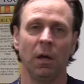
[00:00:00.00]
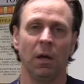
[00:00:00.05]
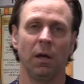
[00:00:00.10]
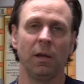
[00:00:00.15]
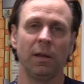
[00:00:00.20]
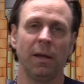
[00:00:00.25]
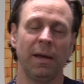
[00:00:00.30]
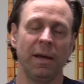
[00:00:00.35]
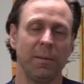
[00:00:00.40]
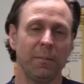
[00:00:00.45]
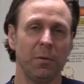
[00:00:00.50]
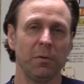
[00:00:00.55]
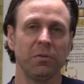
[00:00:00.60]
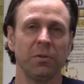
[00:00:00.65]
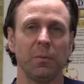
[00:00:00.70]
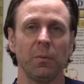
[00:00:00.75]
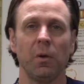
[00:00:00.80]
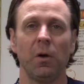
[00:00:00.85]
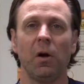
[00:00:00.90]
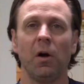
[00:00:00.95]
And
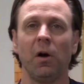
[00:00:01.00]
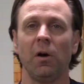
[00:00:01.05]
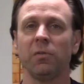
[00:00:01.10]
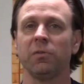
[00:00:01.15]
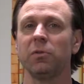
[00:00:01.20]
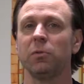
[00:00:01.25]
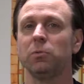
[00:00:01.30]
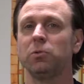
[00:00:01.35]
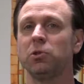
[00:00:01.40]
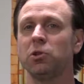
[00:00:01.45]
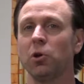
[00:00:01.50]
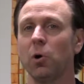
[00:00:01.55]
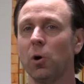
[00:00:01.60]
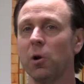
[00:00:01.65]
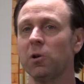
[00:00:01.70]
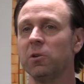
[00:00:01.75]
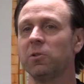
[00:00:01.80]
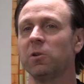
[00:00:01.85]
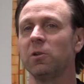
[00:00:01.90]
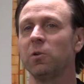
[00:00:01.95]
Hamilton will also
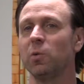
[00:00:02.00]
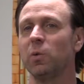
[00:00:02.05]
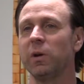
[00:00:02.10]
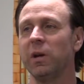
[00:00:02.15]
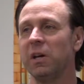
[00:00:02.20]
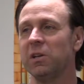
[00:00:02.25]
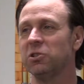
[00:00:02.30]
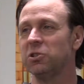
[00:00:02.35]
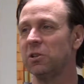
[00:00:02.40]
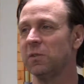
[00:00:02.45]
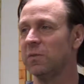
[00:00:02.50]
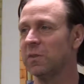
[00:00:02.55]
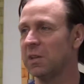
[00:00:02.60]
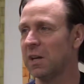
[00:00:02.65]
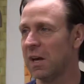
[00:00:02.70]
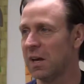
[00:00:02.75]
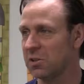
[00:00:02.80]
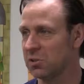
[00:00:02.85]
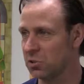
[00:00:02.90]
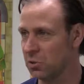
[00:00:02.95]
charter the creation of a
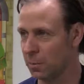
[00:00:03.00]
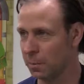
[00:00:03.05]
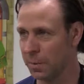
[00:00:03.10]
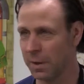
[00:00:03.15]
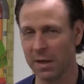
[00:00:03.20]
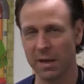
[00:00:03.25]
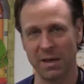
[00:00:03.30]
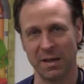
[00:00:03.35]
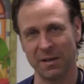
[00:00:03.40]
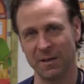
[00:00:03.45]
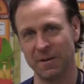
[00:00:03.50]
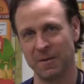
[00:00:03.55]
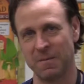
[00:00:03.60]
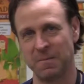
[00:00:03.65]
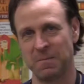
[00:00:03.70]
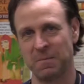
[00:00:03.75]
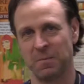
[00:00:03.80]
national bank.